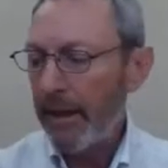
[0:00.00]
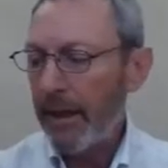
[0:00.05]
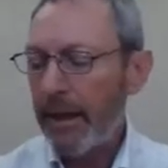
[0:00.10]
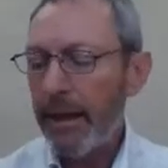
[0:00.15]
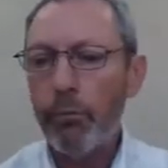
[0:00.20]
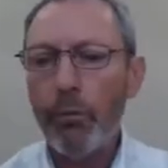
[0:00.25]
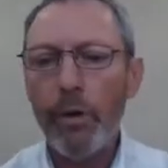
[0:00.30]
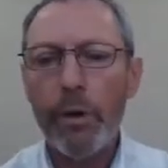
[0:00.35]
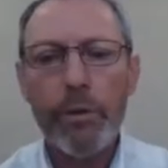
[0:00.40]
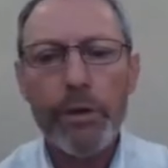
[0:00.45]

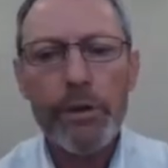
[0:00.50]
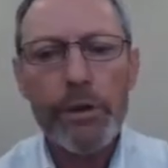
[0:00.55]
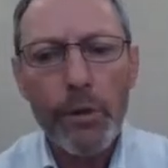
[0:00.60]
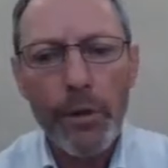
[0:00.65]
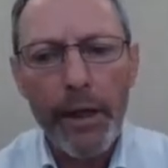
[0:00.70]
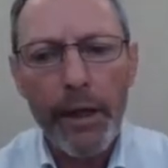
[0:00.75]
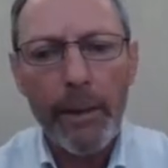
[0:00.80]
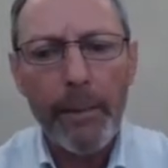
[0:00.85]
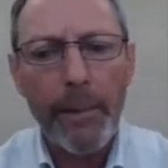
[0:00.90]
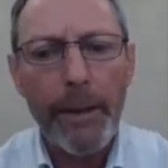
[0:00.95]
And when we're
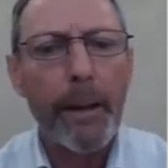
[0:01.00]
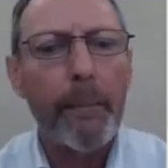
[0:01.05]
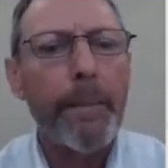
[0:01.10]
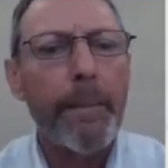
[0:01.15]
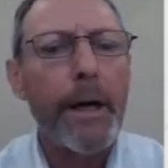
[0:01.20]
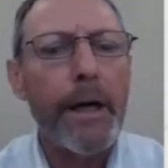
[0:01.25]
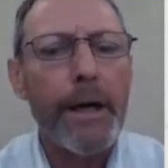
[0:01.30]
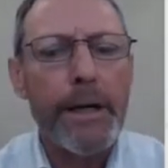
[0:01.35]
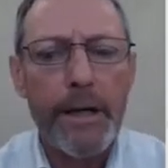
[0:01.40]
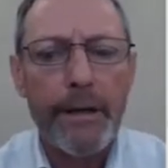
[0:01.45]
talking
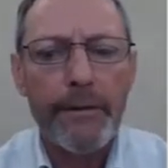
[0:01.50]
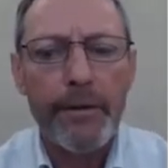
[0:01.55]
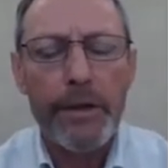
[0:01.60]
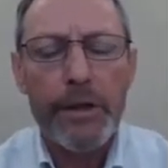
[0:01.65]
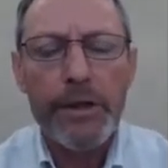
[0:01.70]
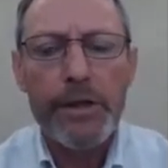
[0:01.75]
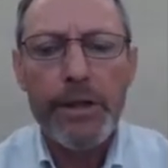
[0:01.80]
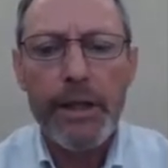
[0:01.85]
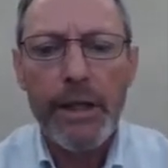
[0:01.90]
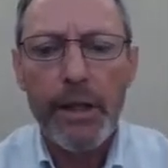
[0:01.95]
about
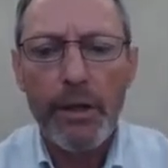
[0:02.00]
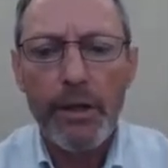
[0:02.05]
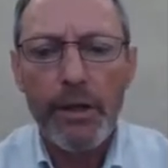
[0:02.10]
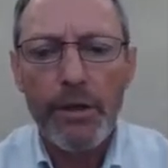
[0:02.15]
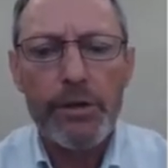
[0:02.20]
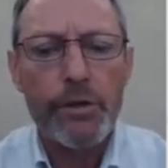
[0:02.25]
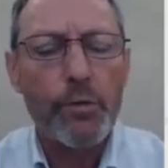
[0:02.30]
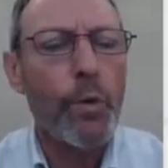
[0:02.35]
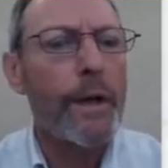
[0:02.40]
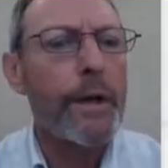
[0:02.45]
biodiversity
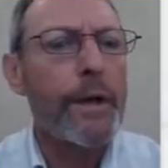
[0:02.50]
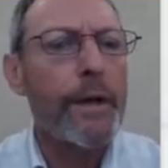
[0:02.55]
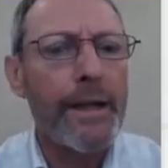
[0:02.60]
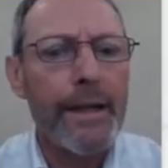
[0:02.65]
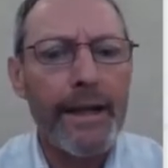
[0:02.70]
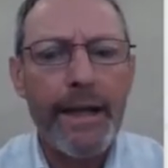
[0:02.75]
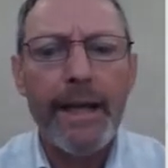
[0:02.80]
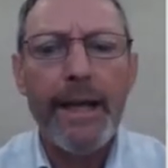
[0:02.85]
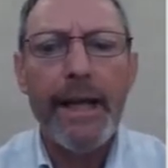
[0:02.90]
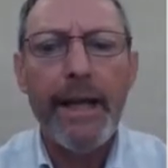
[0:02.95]
loss, one of
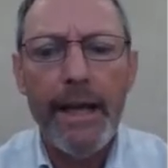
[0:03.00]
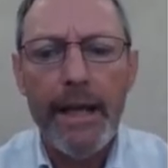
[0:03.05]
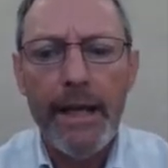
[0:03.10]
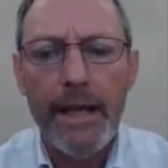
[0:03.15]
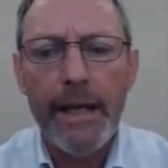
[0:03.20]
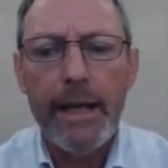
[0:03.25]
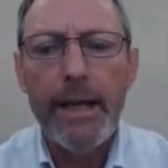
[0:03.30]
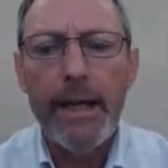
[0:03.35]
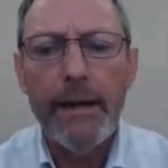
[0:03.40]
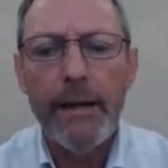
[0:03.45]
the
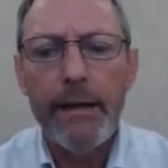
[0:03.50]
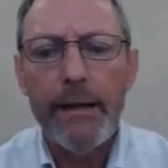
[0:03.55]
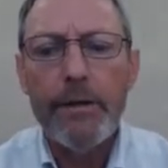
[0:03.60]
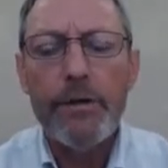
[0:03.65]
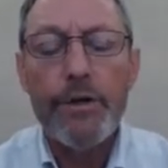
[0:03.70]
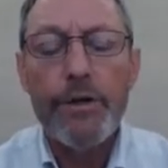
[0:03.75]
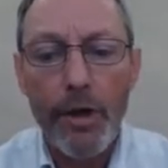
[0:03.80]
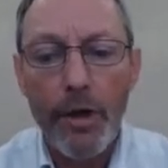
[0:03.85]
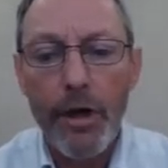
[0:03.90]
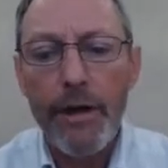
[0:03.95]
key
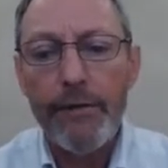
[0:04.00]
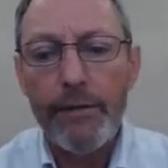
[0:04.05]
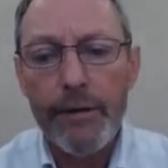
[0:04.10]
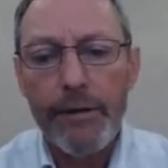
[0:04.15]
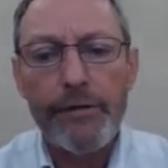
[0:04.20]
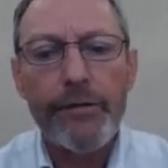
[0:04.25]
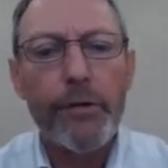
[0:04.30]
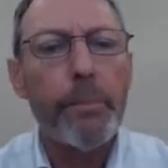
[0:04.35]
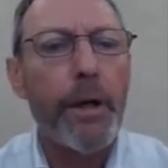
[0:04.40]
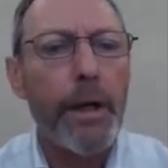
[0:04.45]

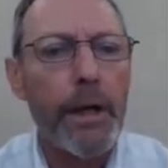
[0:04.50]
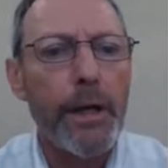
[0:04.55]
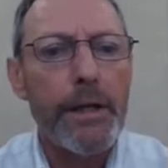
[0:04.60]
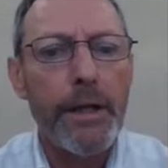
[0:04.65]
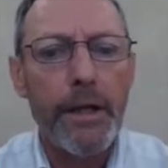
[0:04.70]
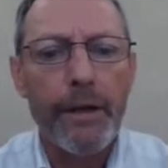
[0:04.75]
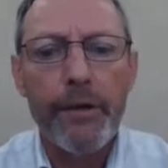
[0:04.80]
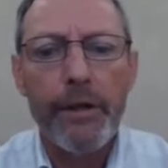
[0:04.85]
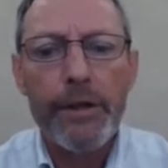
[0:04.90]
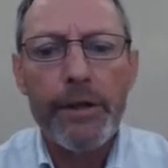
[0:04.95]
drivers for
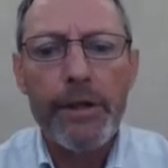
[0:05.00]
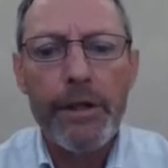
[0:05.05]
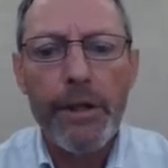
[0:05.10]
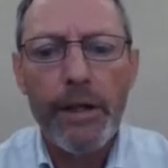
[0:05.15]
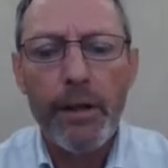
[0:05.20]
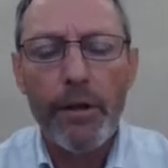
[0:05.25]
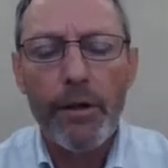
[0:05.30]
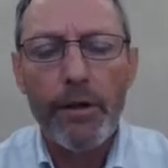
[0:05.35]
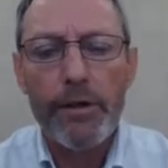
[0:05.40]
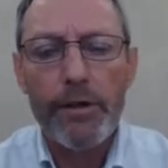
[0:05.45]

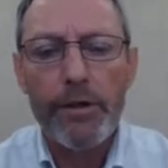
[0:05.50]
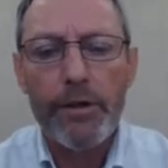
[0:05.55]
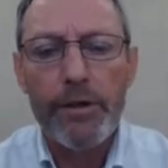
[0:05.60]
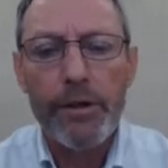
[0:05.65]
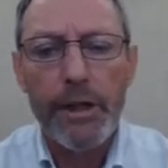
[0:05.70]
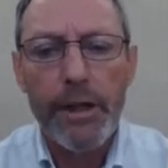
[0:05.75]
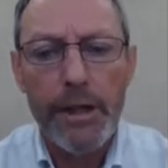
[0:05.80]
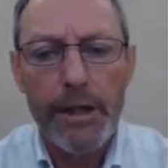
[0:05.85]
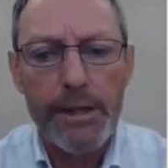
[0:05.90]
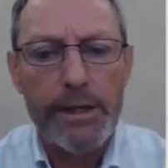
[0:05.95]
biodiversity
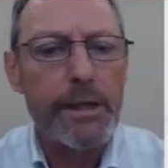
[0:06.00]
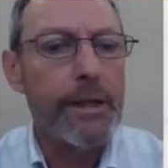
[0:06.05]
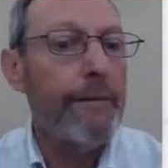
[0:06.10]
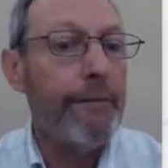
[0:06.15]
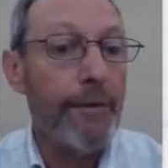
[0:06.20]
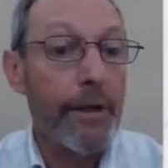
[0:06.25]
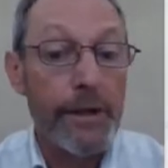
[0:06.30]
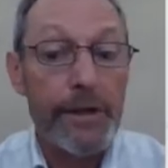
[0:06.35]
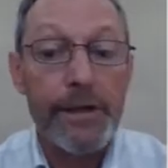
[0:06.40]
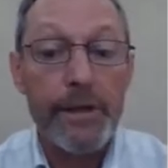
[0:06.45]
loss is
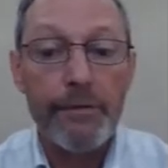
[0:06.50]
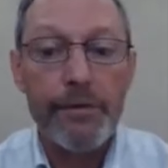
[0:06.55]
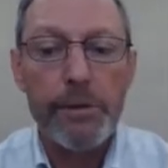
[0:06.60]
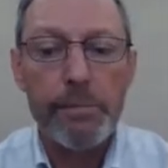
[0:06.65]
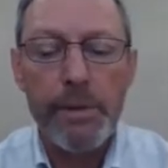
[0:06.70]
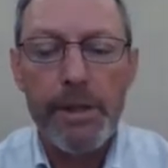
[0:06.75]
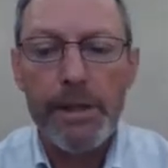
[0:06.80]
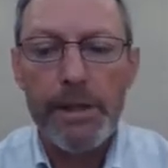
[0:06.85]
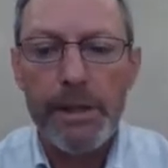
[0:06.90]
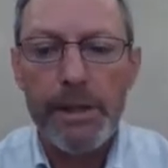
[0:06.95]
invasive
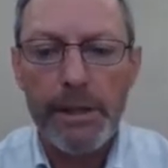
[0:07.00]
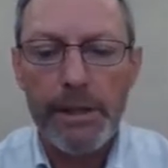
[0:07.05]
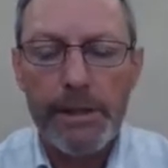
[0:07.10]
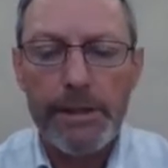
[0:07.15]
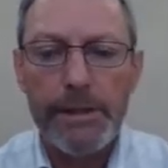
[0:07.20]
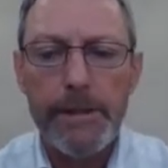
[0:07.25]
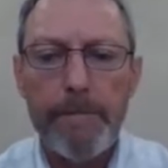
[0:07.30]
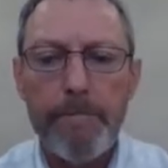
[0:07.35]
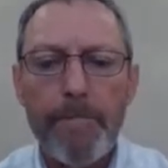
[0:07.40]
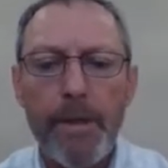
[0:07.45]

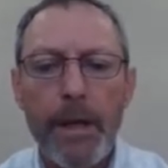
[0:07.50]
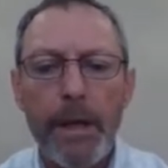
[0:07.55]
species.